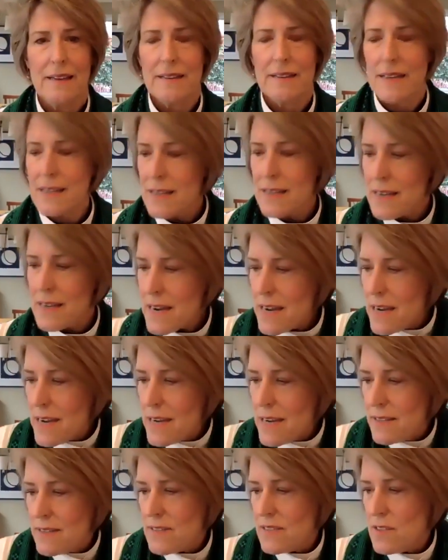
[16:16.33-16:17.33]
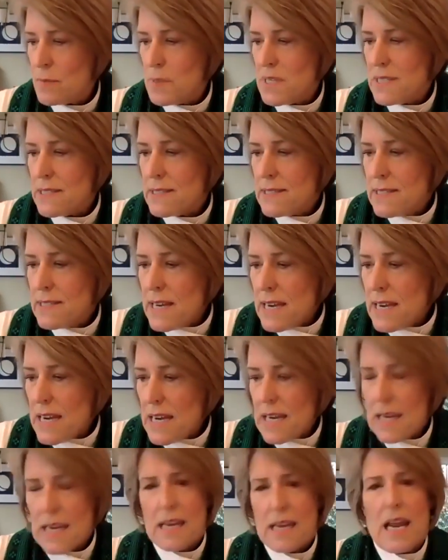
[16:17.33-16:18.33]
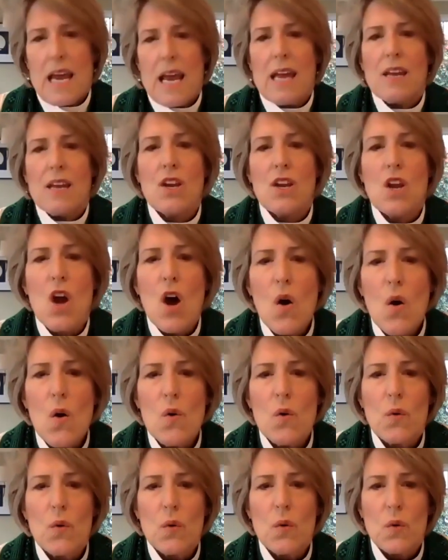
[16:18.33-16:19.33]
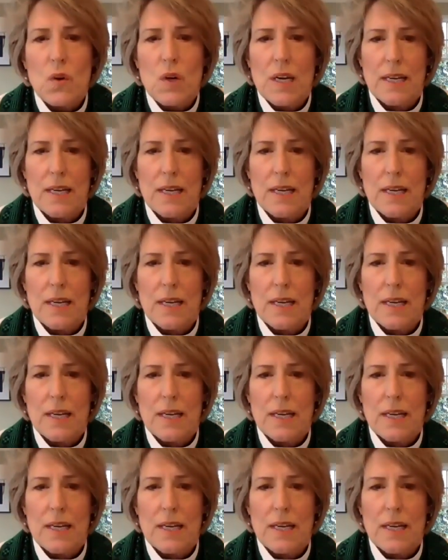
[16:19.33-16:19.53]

that needs to be seen and known?